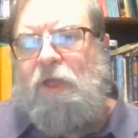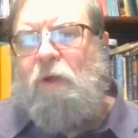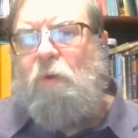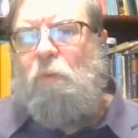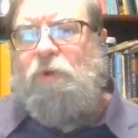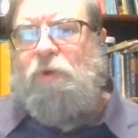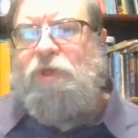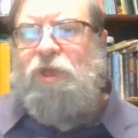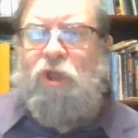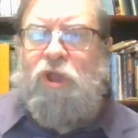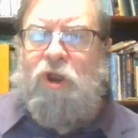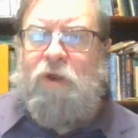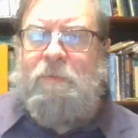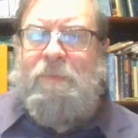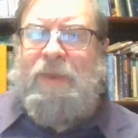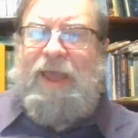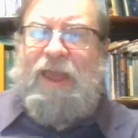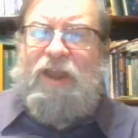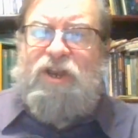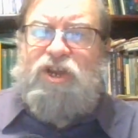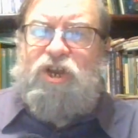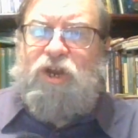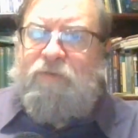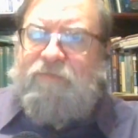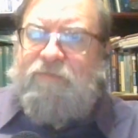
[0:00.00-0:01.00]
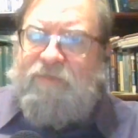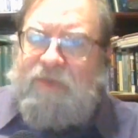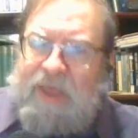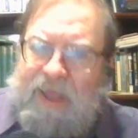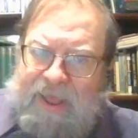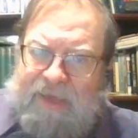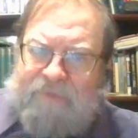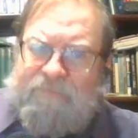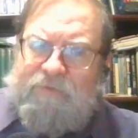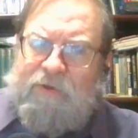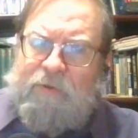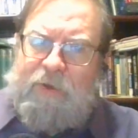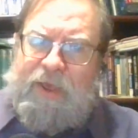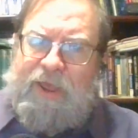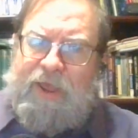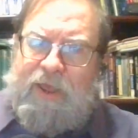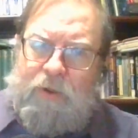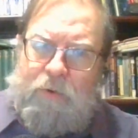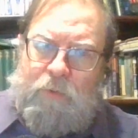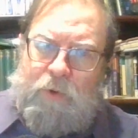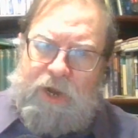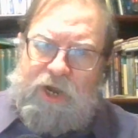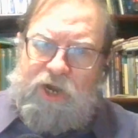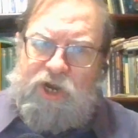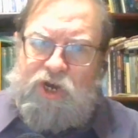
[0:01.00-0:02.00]
Well, you can imagine if you have a
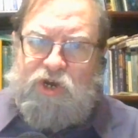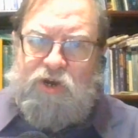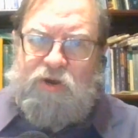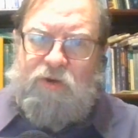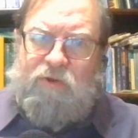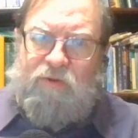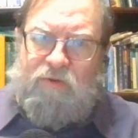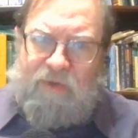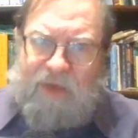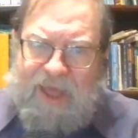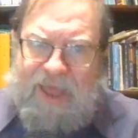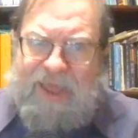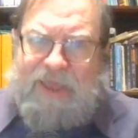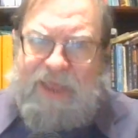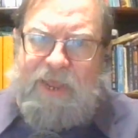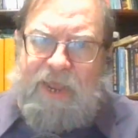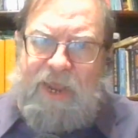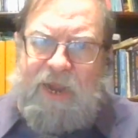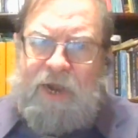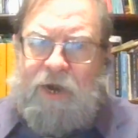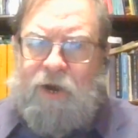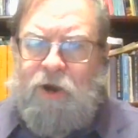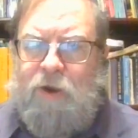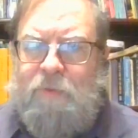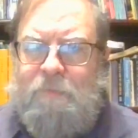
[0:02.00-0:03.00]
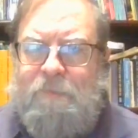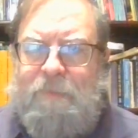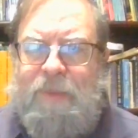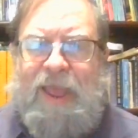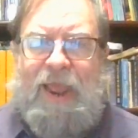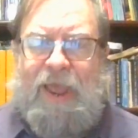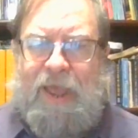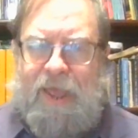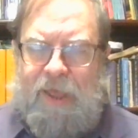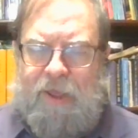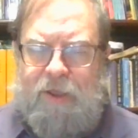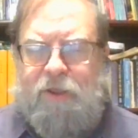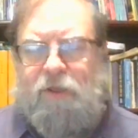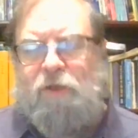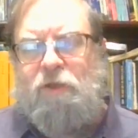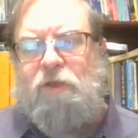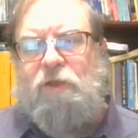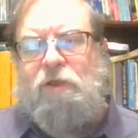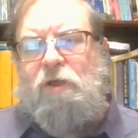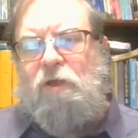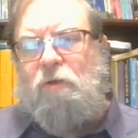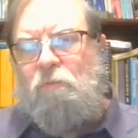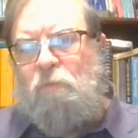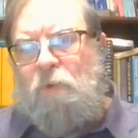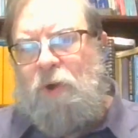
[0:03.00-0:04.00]
language like Aramaic
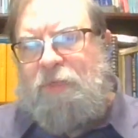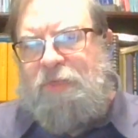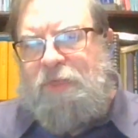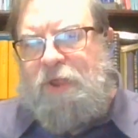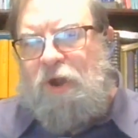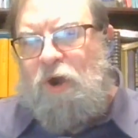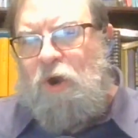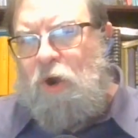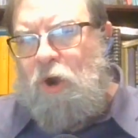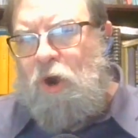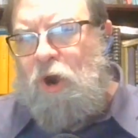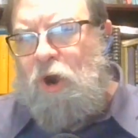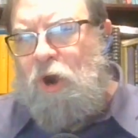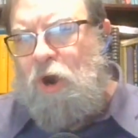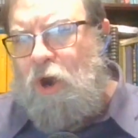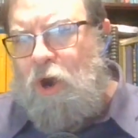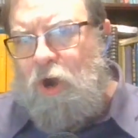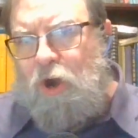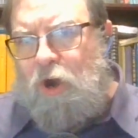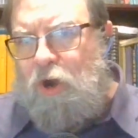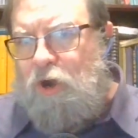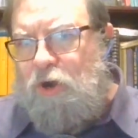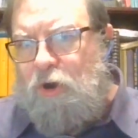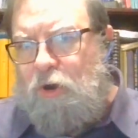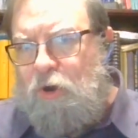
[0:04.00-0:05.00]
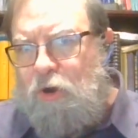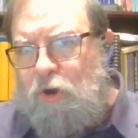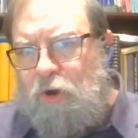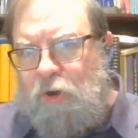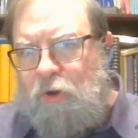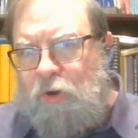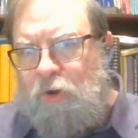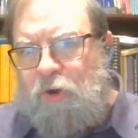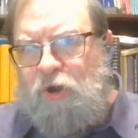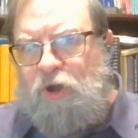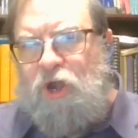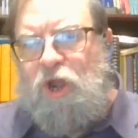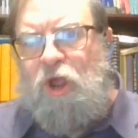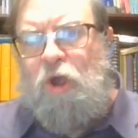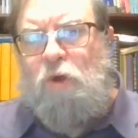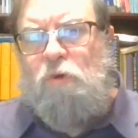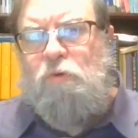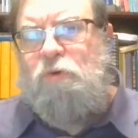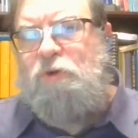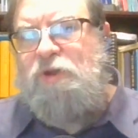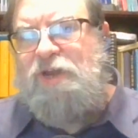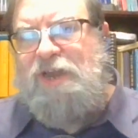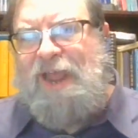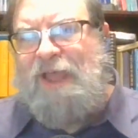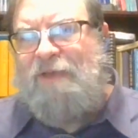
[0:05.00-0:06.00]
where there is
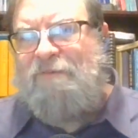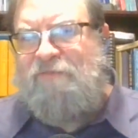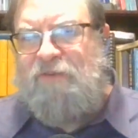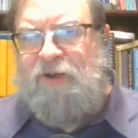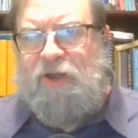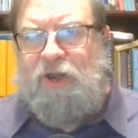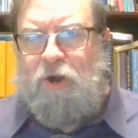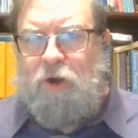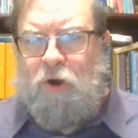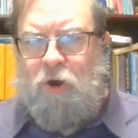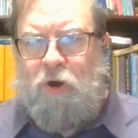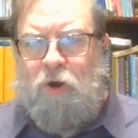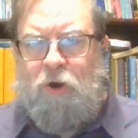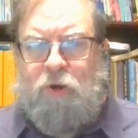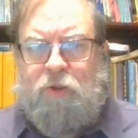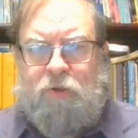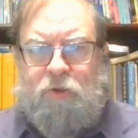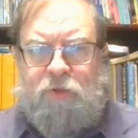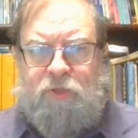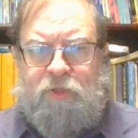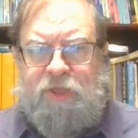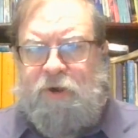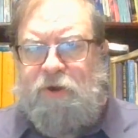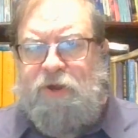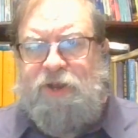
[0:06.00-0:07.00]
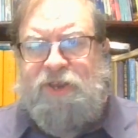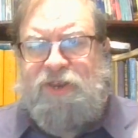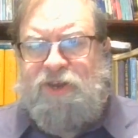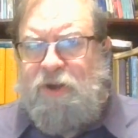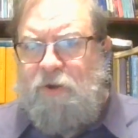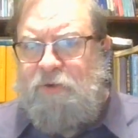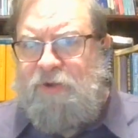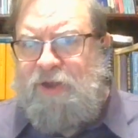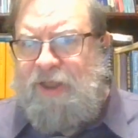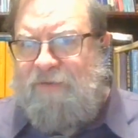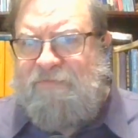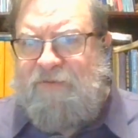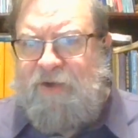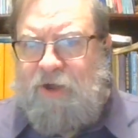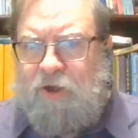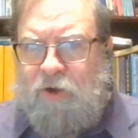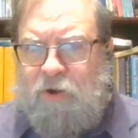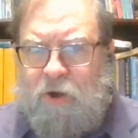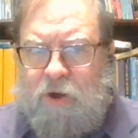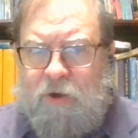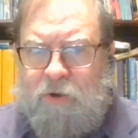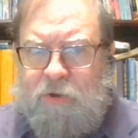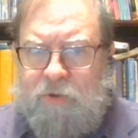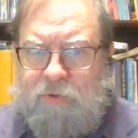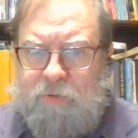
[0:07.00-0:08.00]
no definite
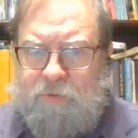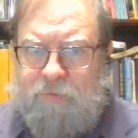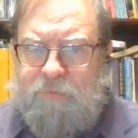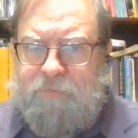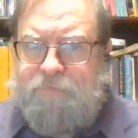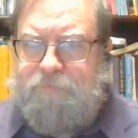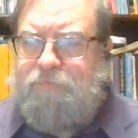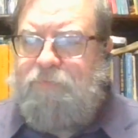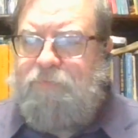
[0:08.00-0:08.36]
article,